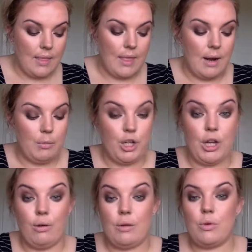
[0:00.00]
And then I'm going to
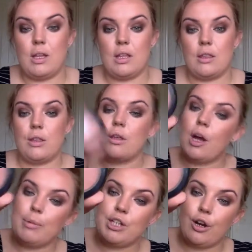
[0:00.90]
go in with
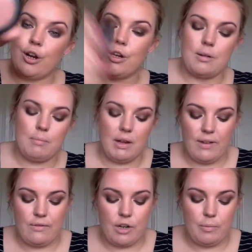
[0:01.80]
Copper Tone, my
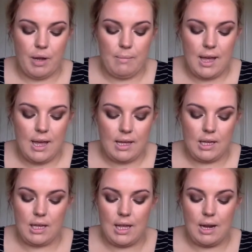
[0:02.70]
favourite by
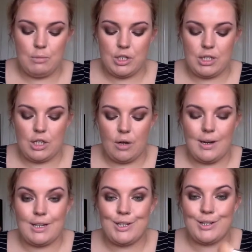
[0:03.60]
MAC, and I'm just
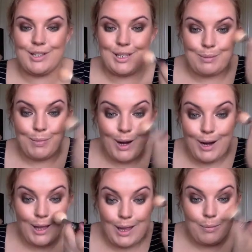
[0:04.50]
going to
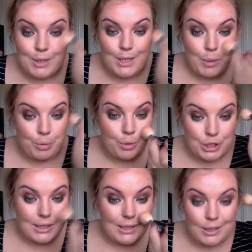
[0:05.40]
smile and I'm just going to
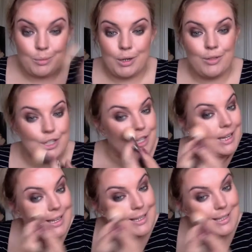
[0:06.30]
push it a little bit on the
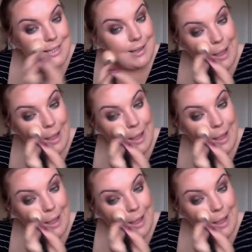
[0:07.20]
cheeks.